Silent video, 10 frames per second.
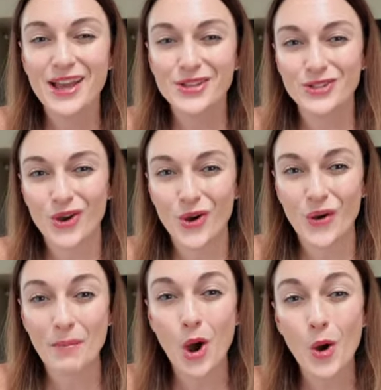So
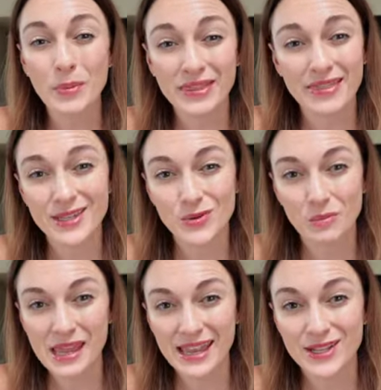I'm hoping that this will
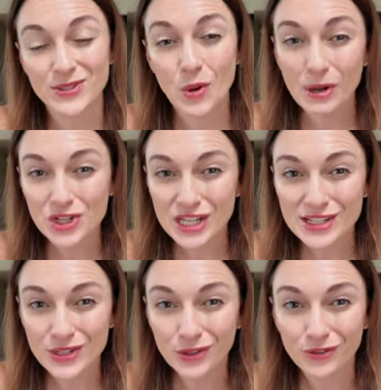make it so much
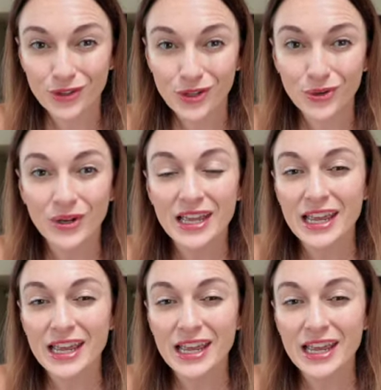easier for you